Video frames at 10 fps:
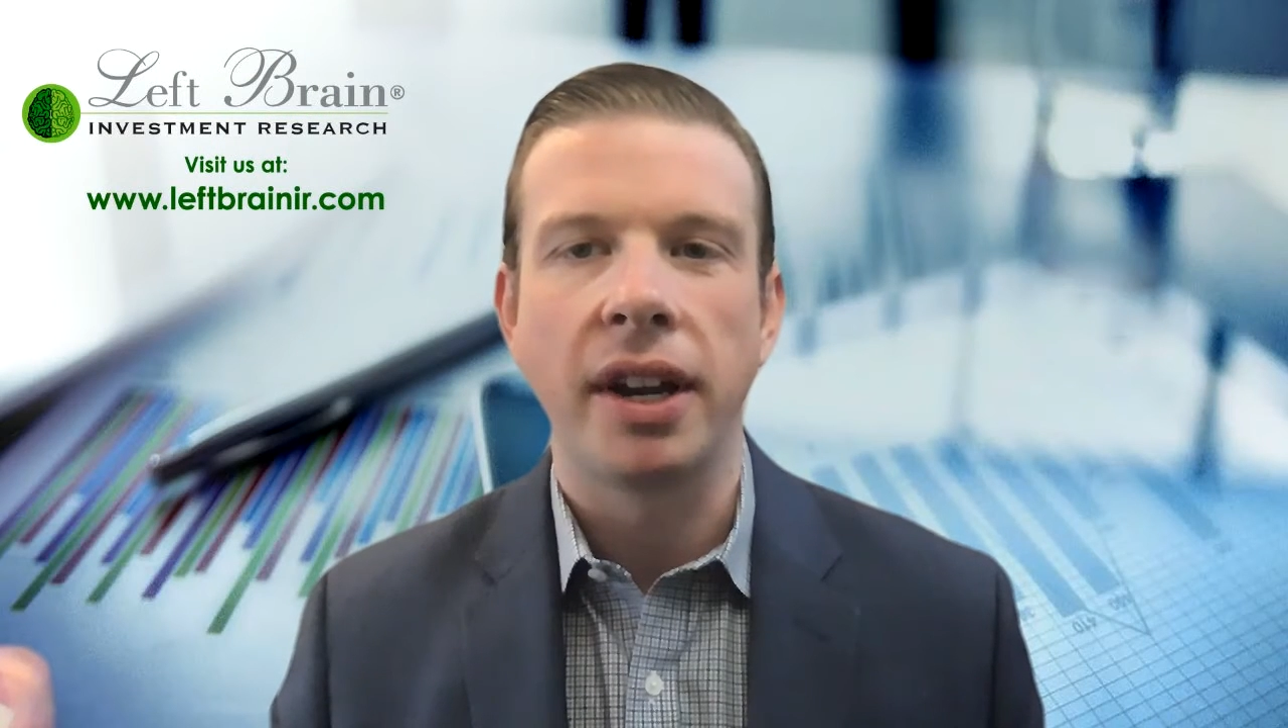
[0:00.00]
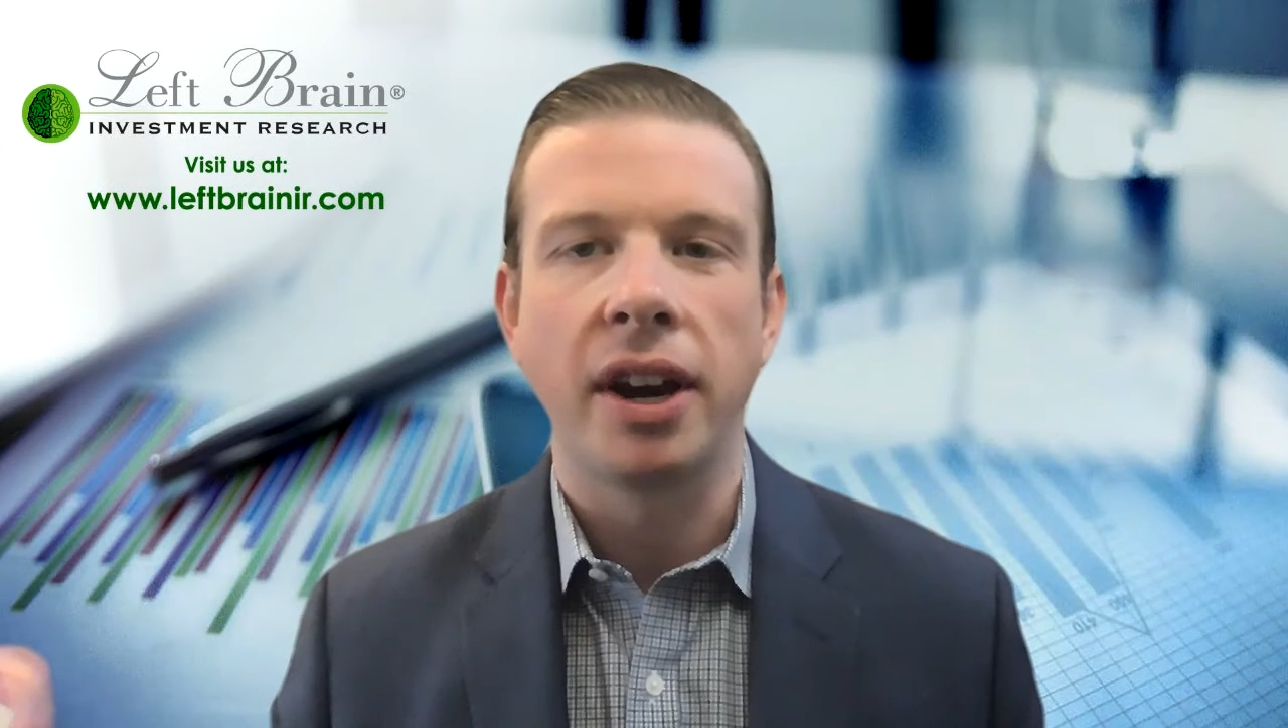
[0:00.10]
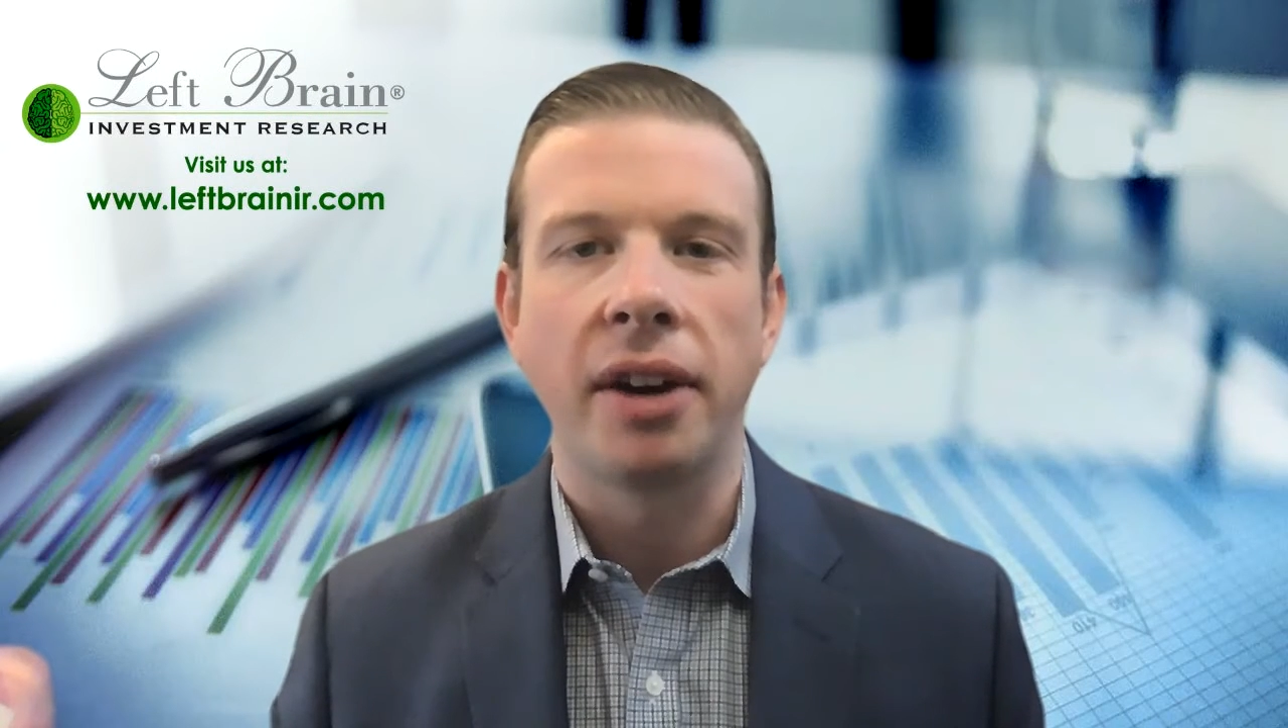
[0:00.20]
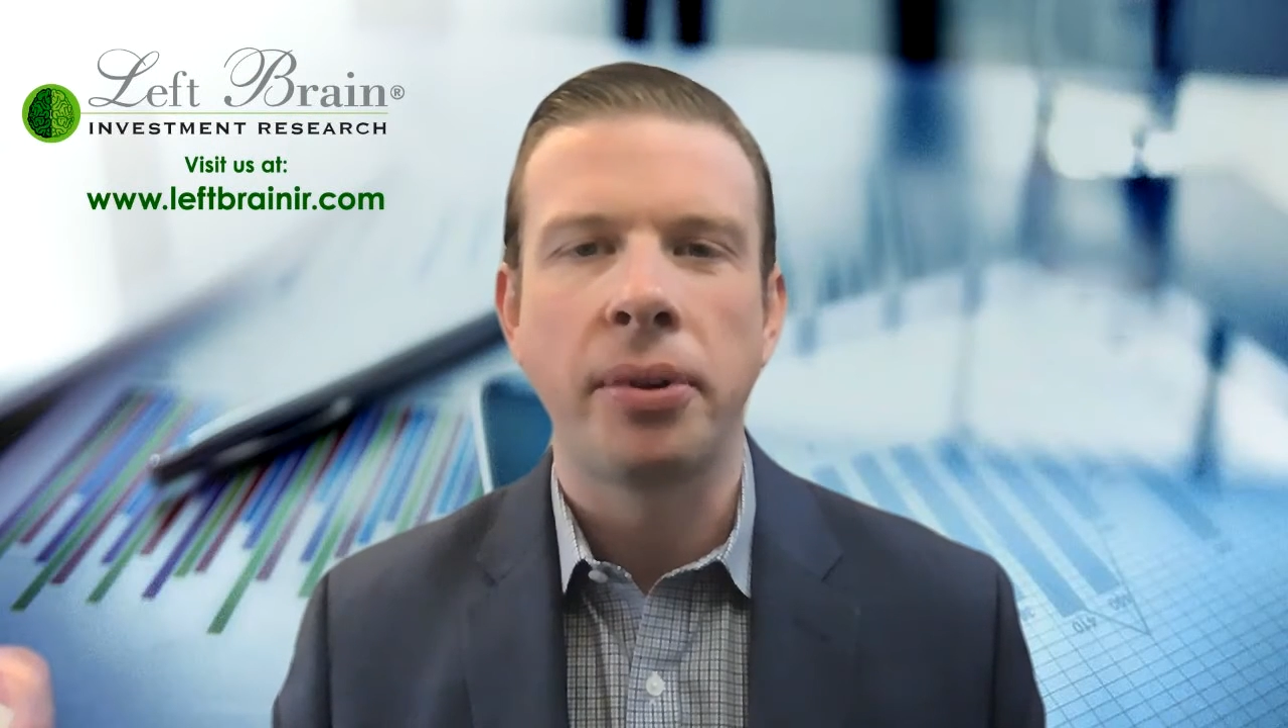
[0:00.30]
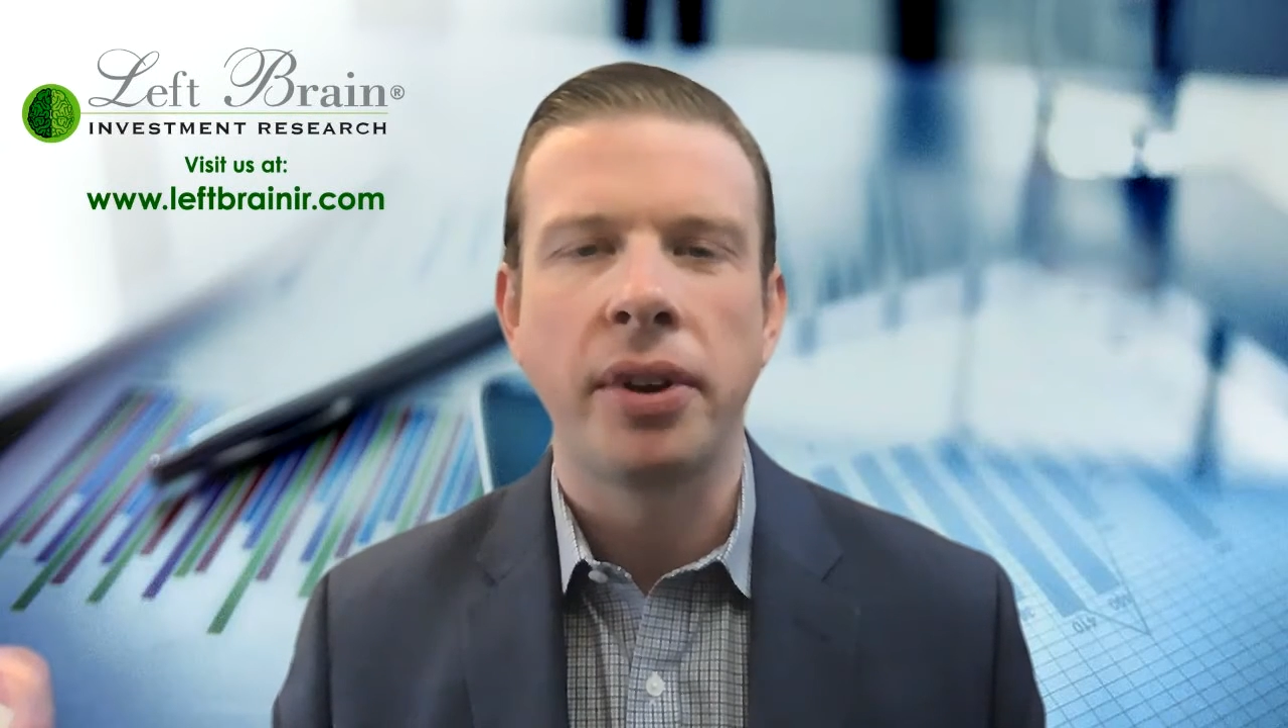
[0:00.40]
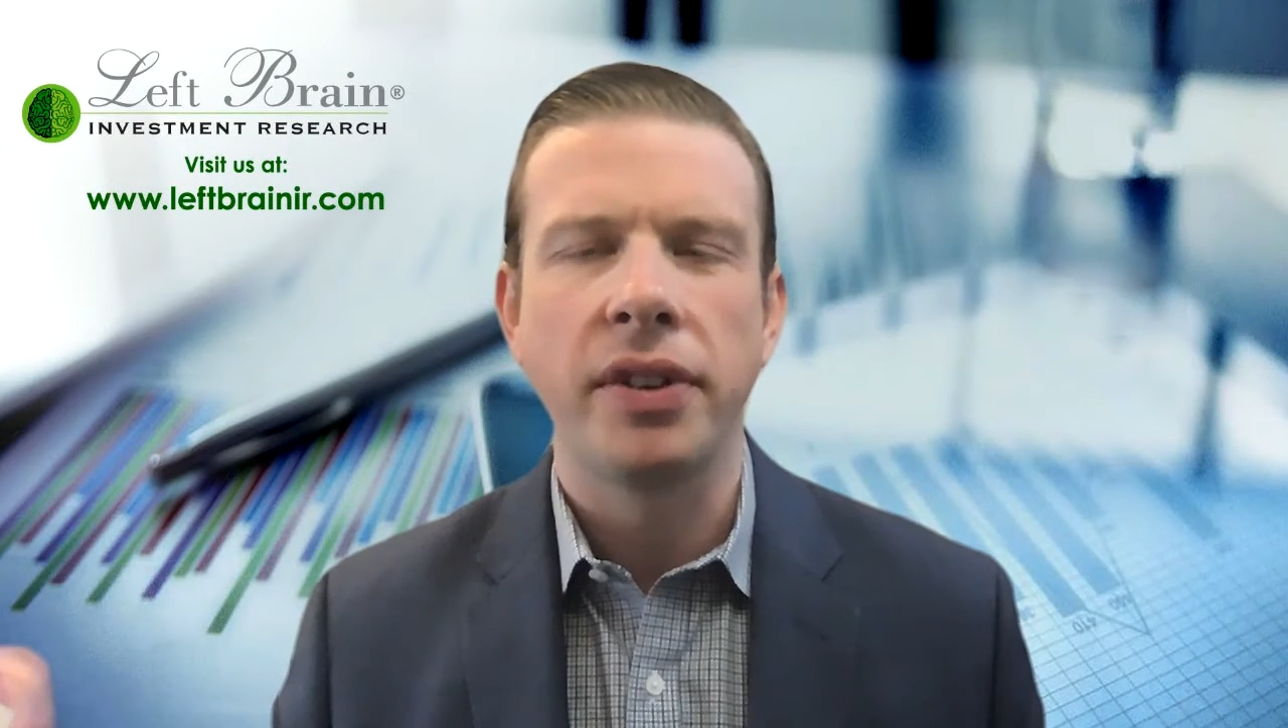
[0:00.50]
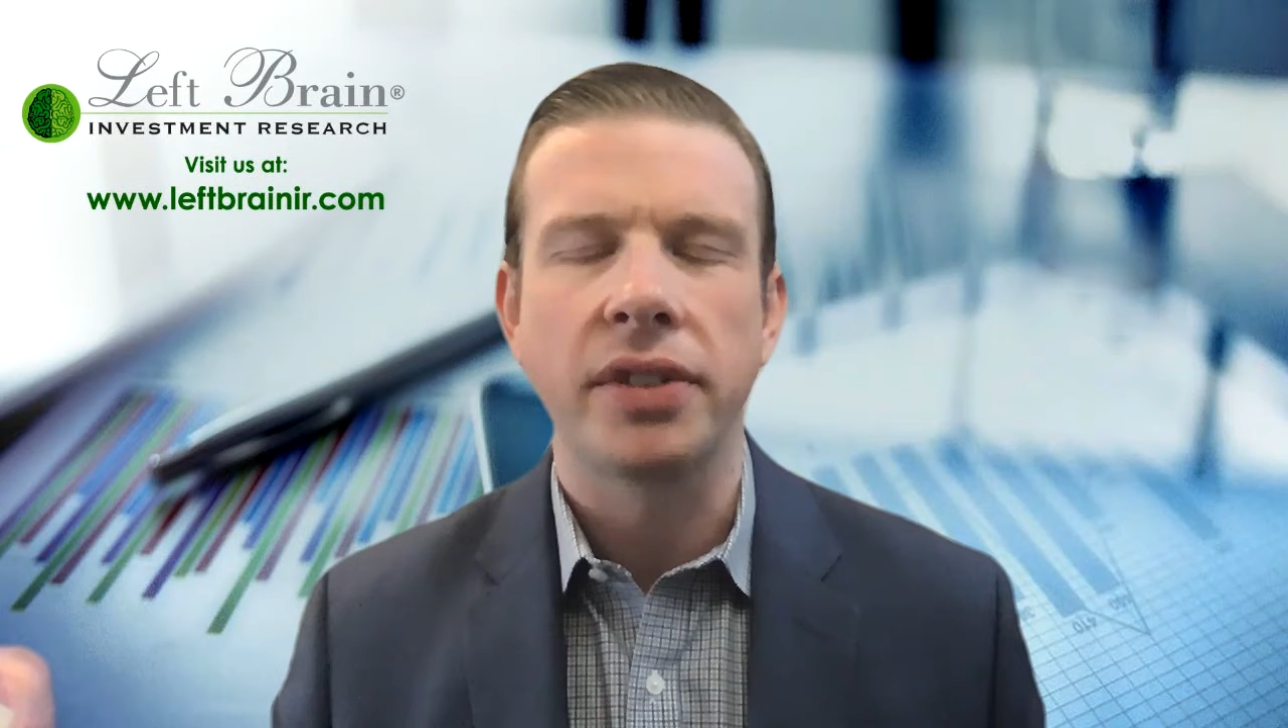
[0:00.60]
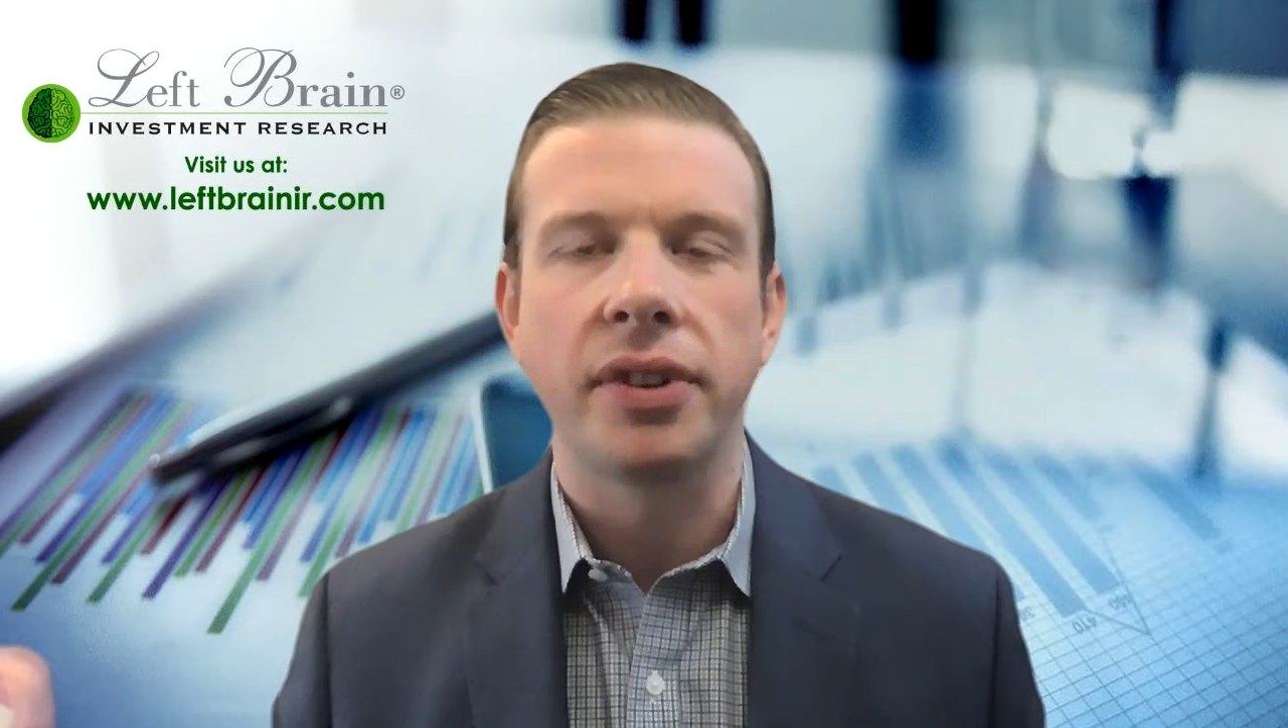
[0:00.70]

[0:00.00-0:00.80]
in our previous